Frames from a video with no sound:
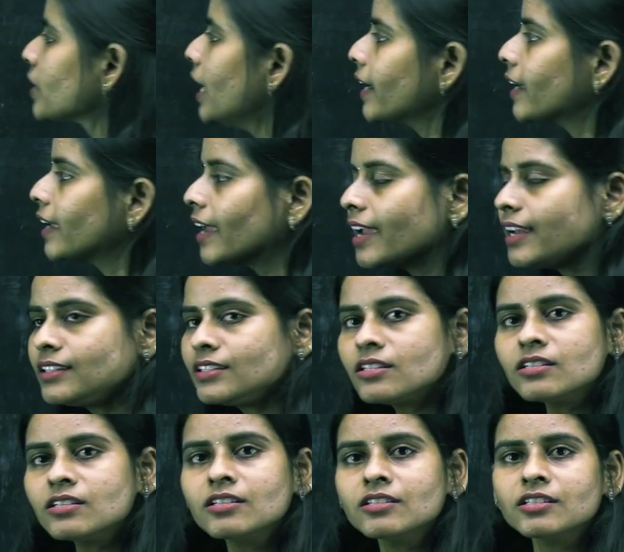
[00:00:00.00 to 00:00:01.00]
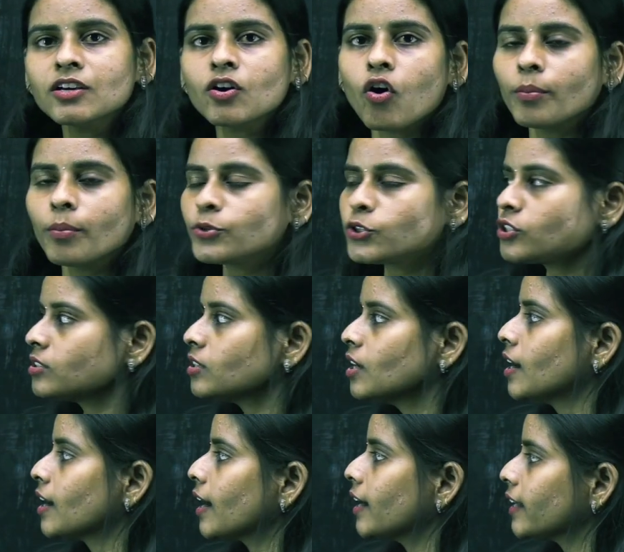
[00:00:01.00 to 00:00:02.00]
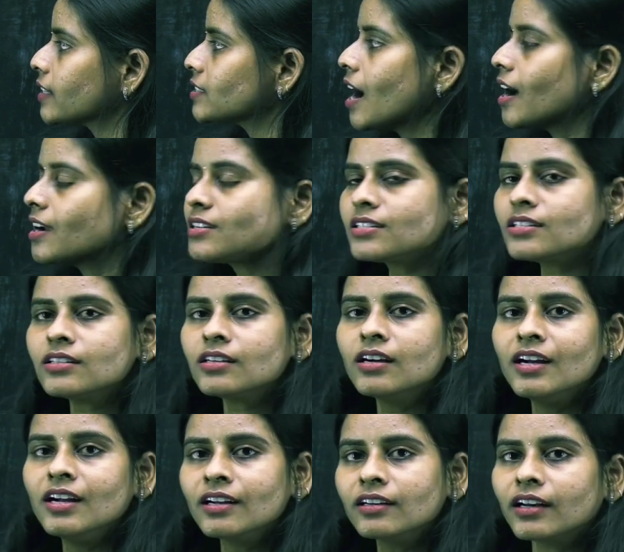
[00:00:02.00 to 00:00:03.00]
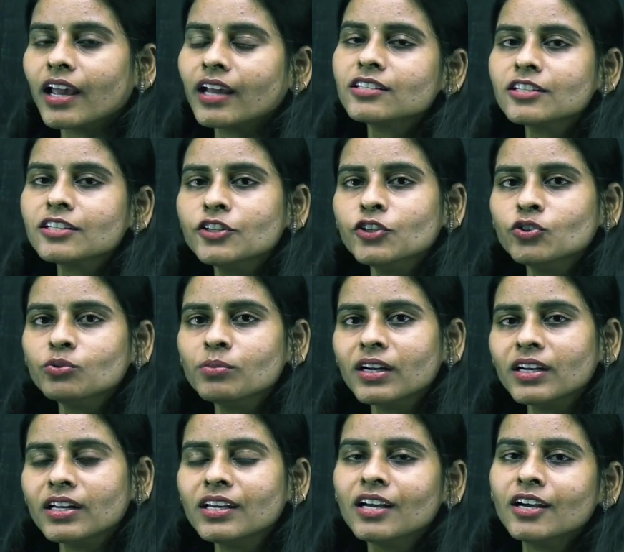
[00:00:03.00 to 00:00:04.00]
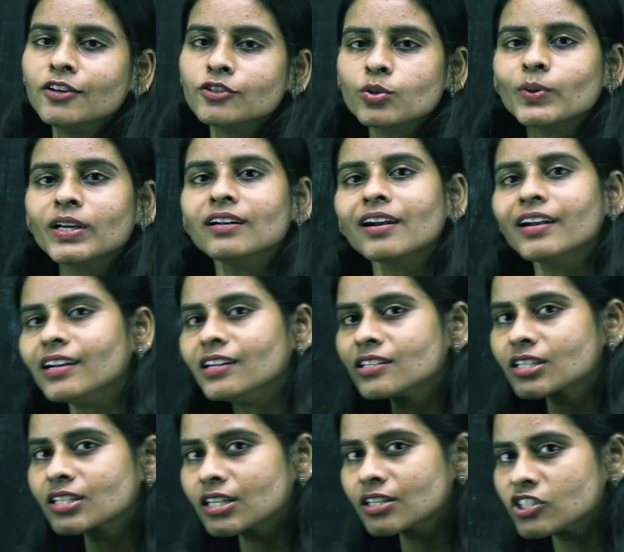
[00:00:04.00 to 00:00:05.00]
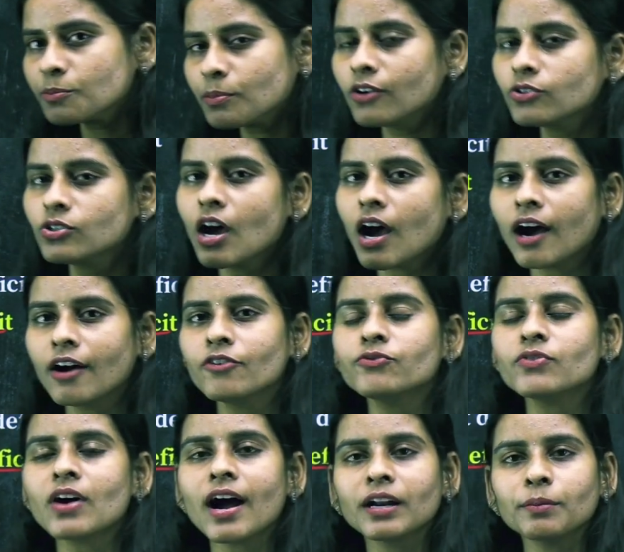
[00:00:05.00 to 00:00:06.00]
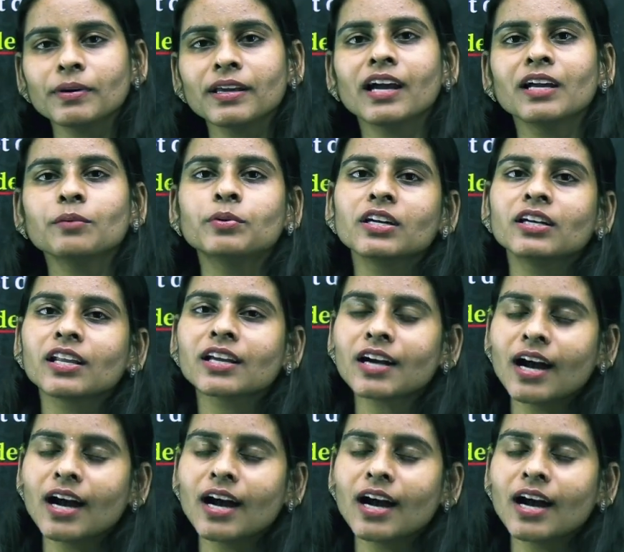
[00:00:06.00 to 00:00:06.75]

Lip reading: Again, this is the option, correct answer, creating new money. So we already discussed about how RBI printing